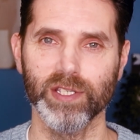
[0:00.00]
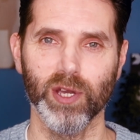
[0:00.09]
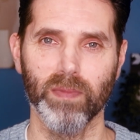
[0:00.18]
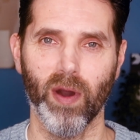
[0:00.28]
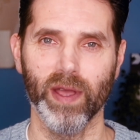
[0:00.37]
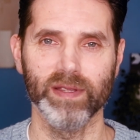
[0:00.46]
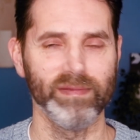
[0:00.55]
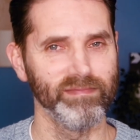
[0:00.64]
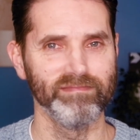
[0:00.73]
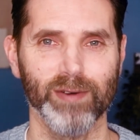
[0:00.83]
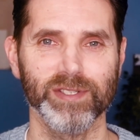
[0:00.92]
to your mind.
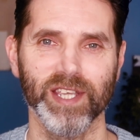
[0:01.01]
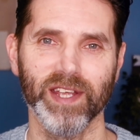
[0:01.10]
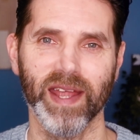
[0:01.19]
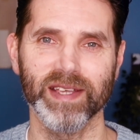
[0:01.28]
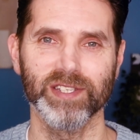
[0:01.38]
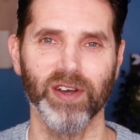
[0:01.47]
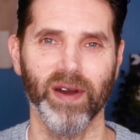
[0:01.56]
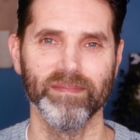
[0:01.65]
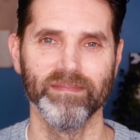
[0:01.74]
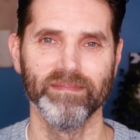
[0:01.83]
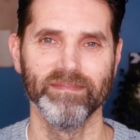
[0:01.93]
I'll see you next time.